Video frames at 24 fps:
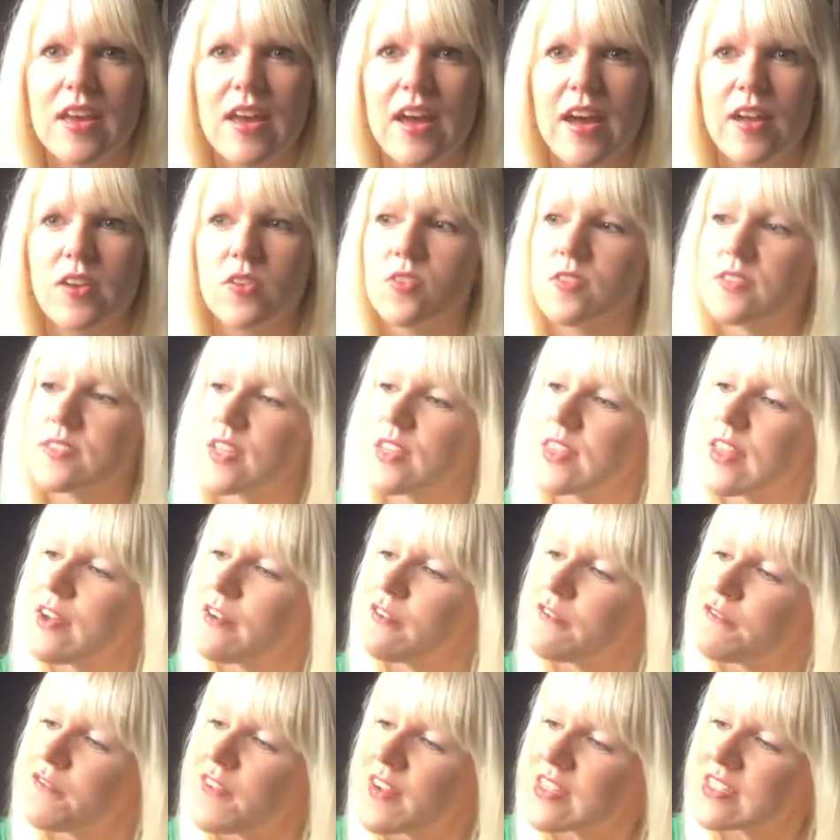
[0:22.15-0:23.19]
and also
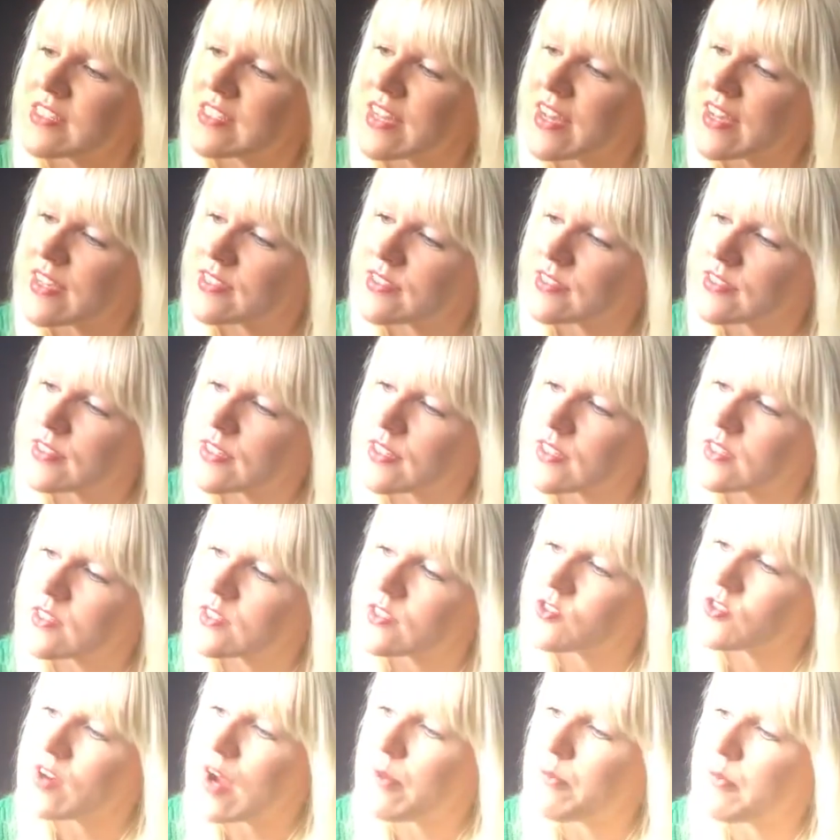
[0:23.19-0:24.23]
that fantastic
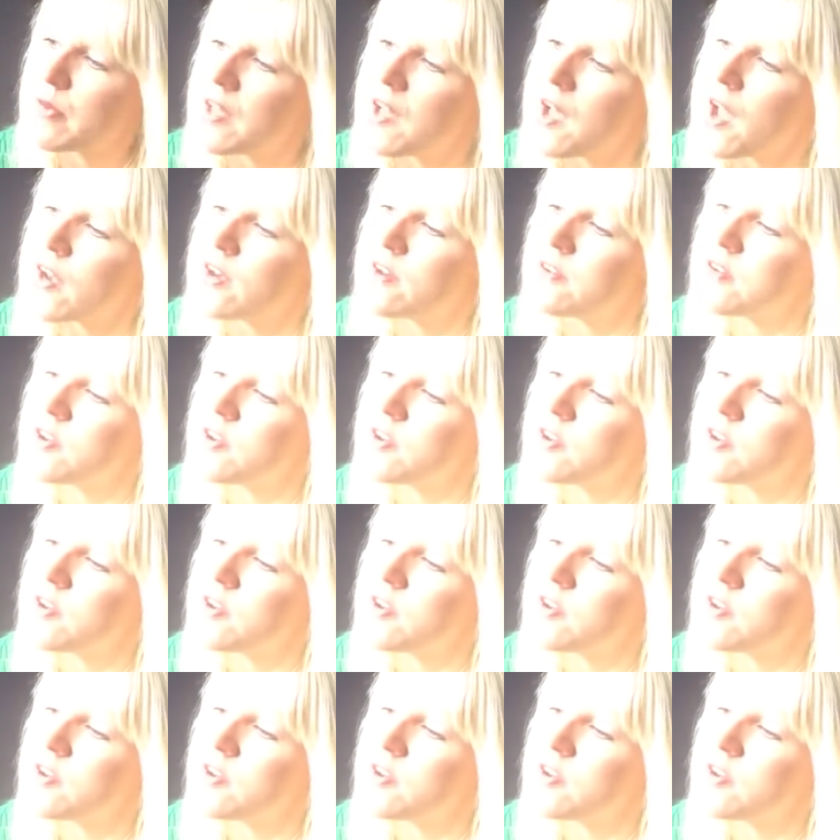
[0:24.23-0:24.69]
strapline,